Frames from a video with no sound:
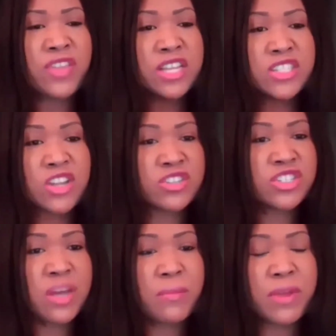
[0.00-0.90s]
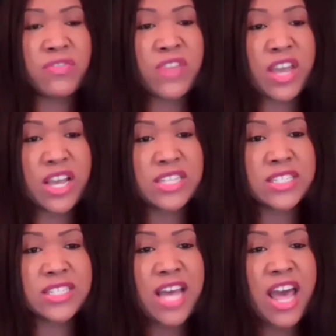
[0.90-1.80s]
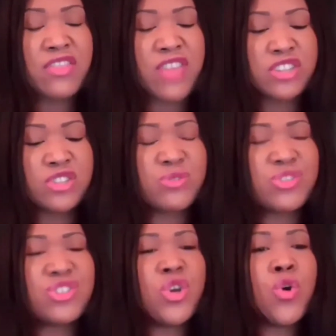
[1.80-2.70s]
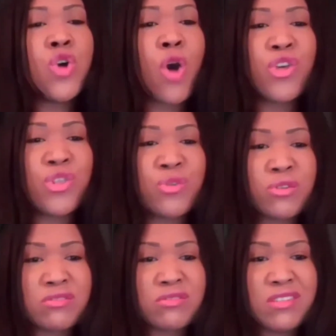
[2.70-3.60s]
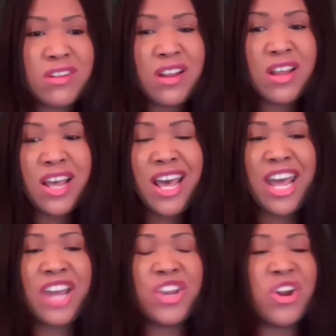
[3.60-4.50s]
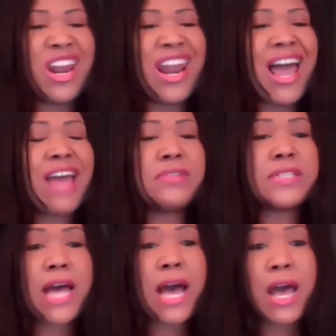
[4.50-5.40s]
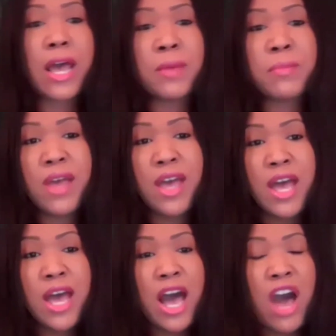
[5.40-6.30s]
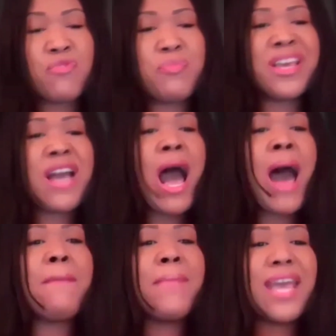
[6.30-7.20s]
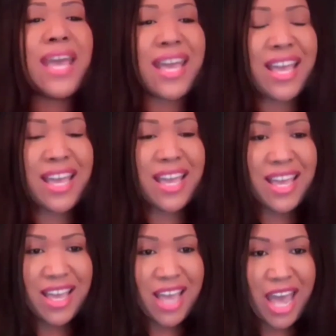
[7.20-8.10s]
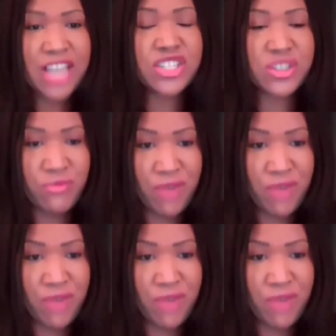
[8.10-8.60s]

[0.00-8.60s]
But these are some of the things that you still go through in your lifetime of becoming a